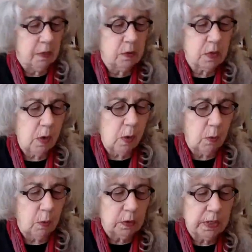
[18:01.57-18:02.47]

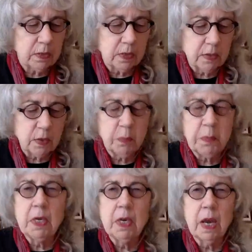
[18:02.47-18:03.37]
So listen to
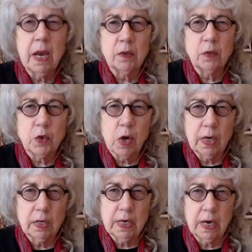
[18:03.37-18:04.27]
me and
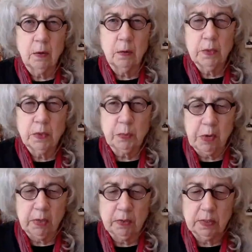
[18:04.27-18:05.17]
jot down
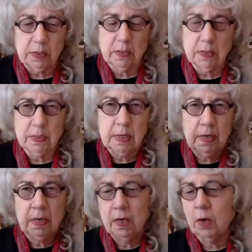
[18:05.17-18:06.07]
responses.
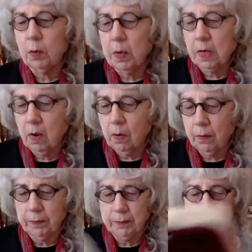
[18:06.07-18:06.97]
Here we
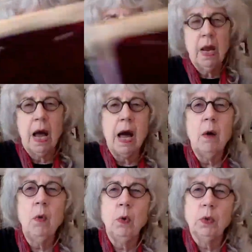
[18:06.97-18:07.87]
go.
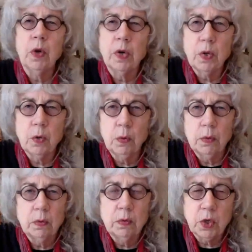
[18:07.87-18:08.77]
How old are you?
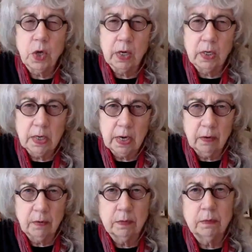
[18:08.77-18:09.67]
Jot it
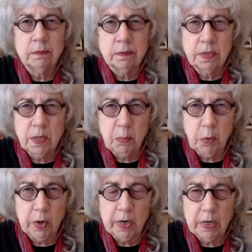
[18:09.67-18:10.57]
down,
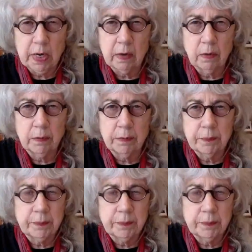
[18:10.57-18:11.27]
keyboard it down.